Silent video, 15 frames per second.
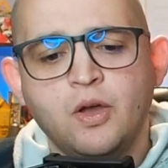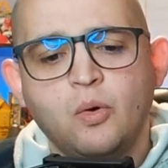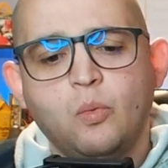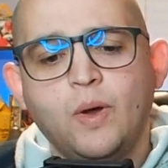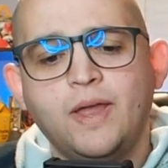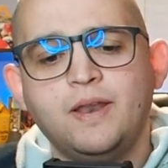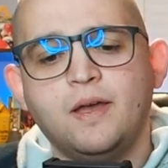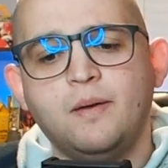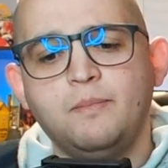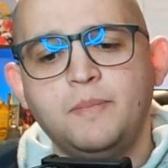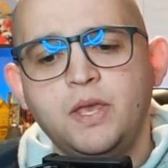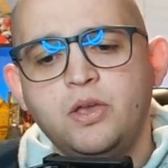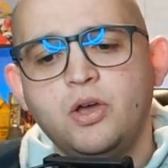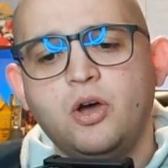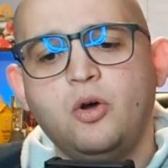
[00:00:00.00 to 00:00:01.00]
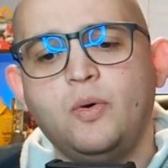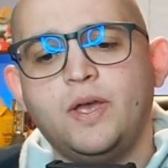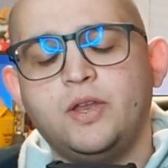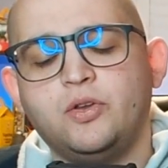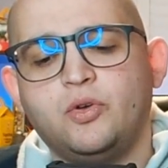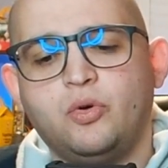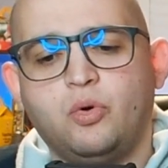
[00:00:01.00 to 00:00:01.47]
When Amiko
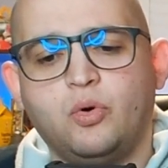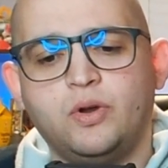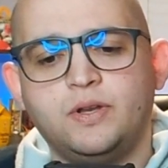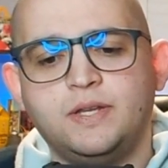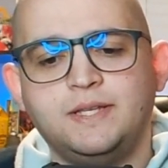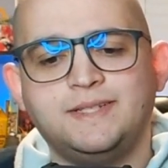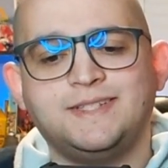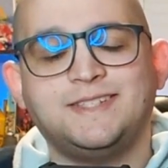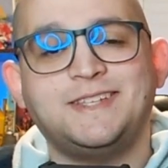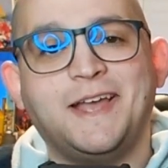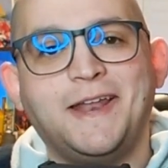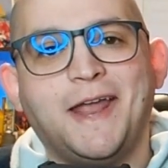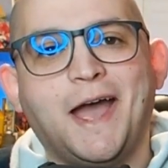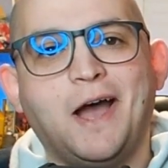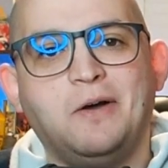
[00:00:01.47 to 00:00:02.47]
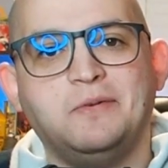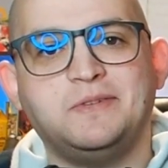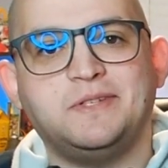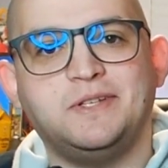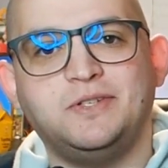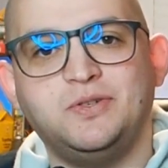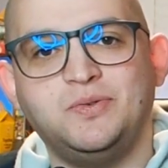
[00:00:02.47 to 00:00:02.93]
and Courtney set out
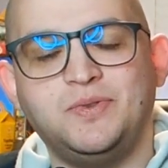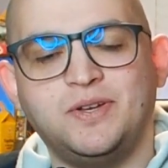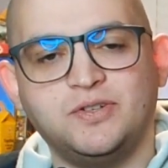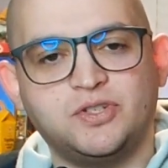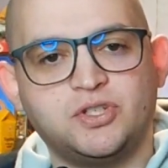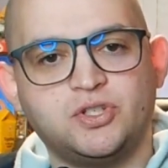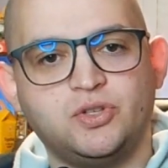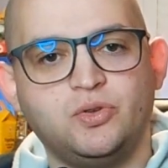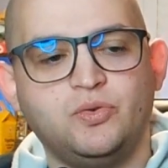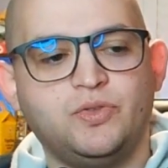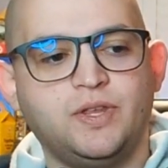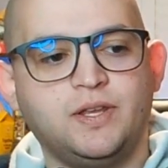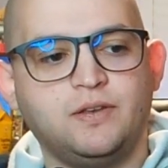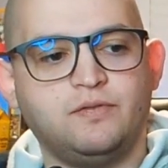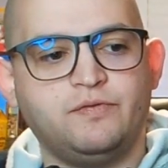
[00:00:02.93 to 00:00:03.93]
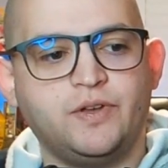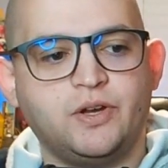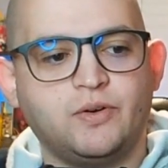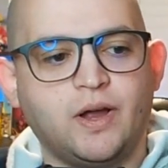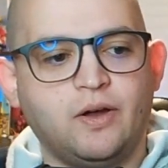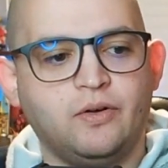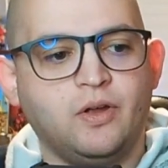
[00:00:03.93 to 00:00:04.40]
to do their sleuthing to
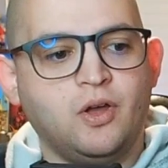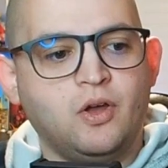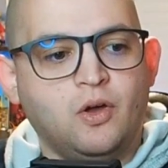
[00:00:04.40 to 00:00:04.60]
figure out